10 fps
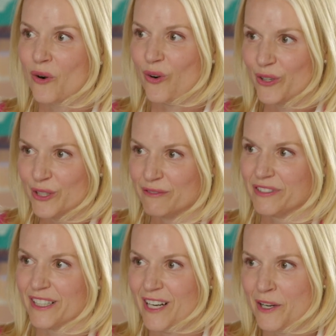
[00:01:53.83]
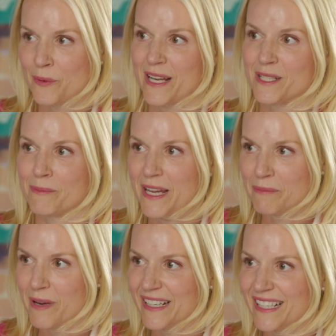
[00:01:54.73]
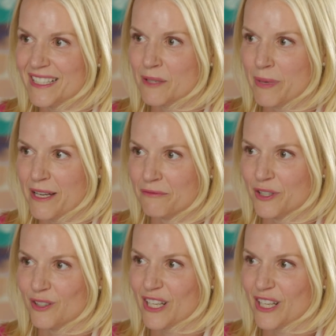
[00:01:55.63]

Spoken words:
or you can figure out a way to make money to pay for your lunches.